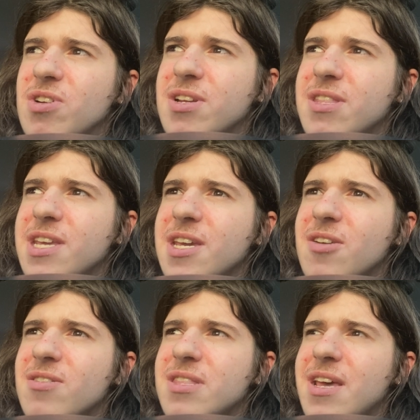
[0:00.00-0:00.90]
trying to think
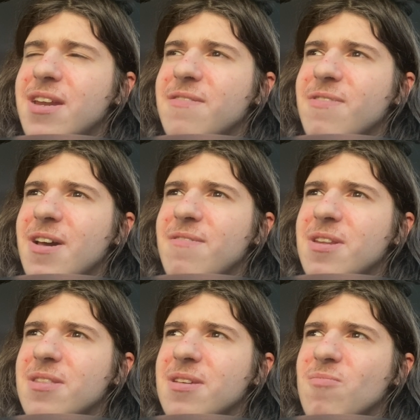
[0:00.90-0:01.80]
here at the end if I have
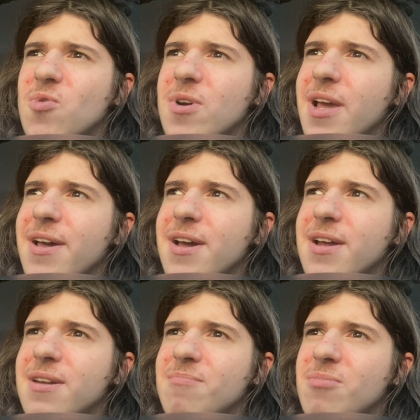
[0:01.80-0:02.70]
anything more to
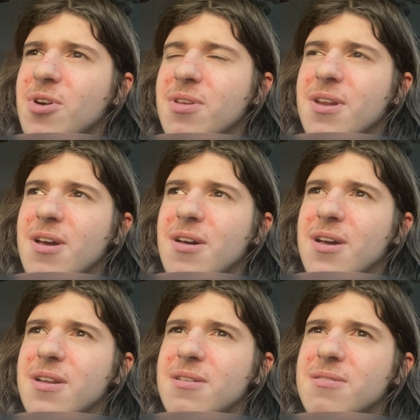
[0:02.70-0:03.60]
add. Probably
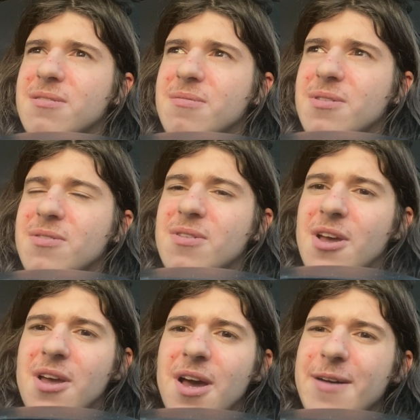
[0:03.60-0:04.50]
not. You know,
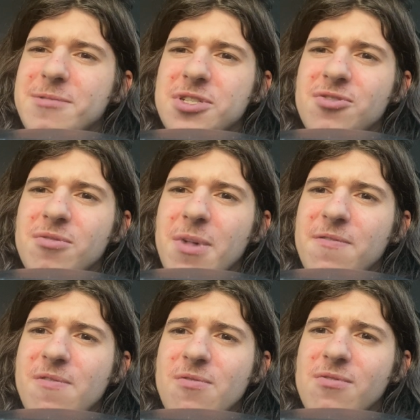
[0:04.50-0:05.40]
I'm just doing my
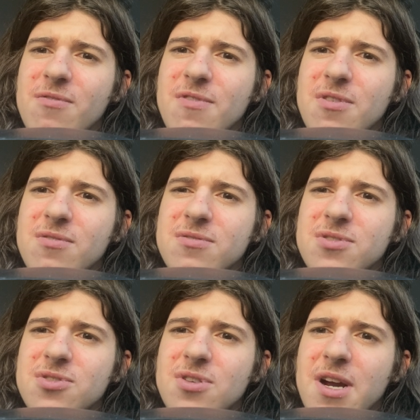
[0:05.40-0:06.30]
food
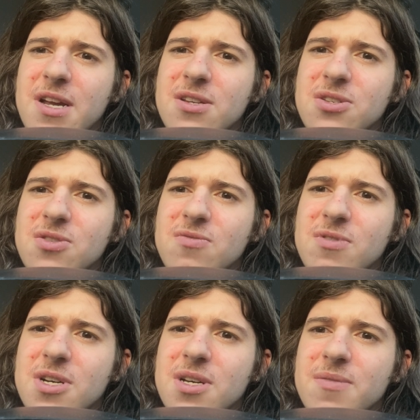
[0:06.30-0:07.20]
reviews, trying
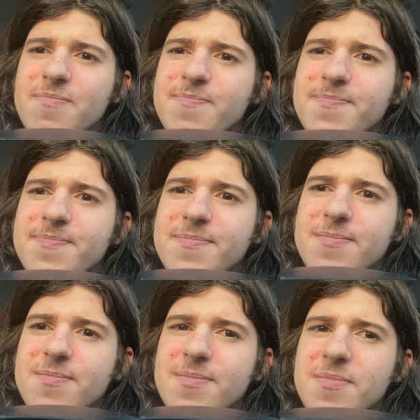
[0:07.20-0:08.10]
to
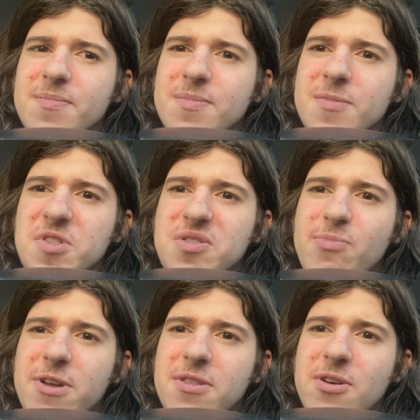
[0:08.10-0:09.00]

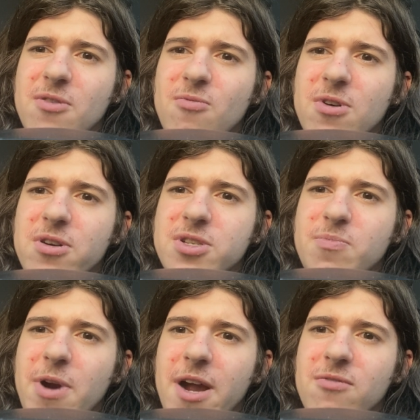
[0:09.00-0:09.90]
spread the good word of
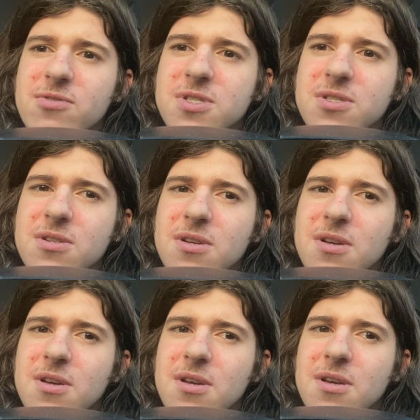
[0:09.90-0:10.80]
Sprouts
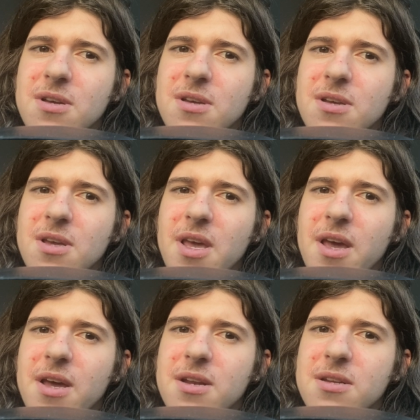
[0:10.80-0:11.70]

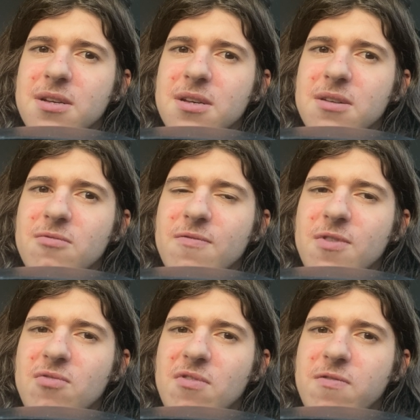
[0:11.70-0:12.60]
and
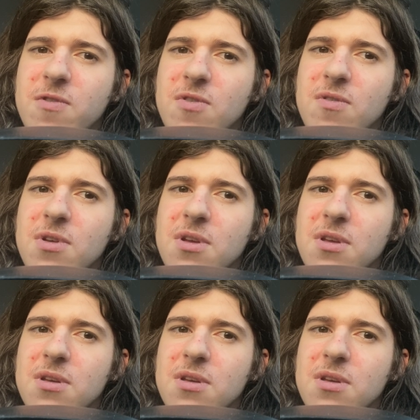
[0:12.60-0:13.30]
review the food,